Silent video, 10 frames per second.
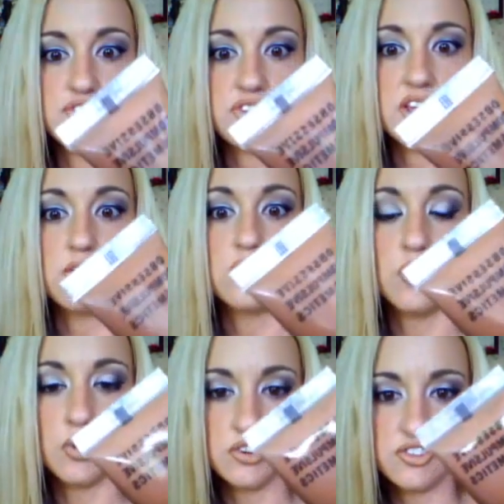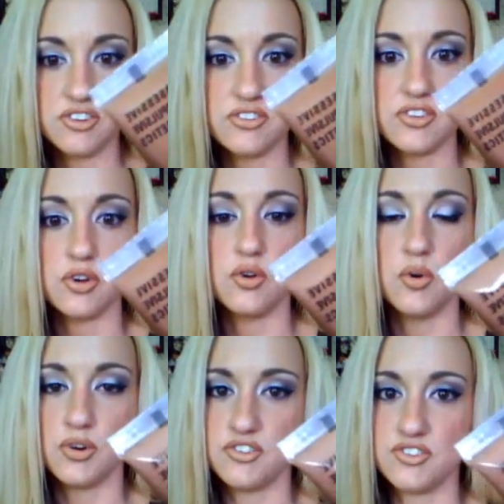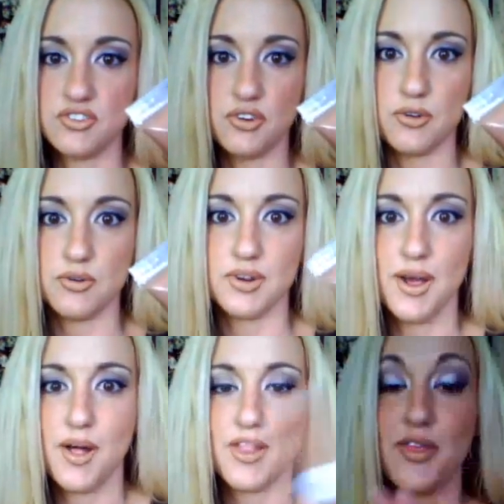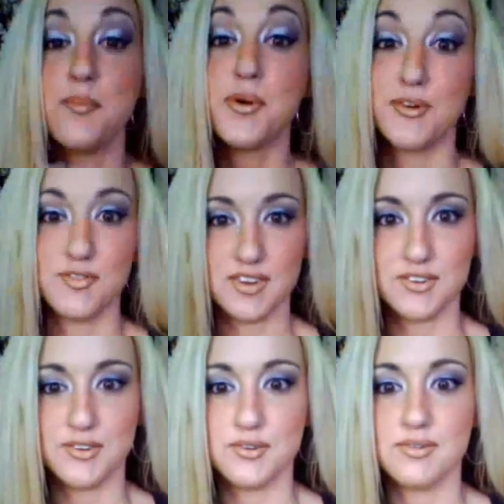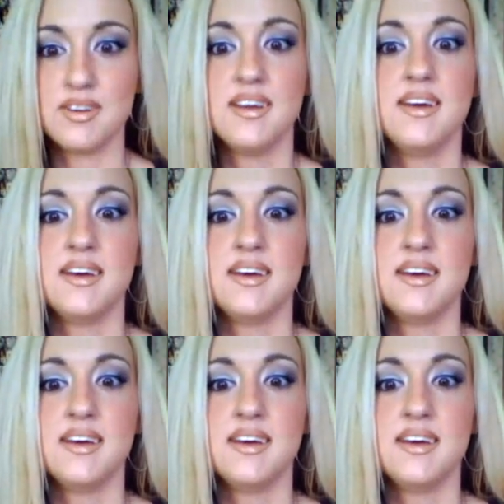just a gorgeous, gorgeous nude, the perfect nude.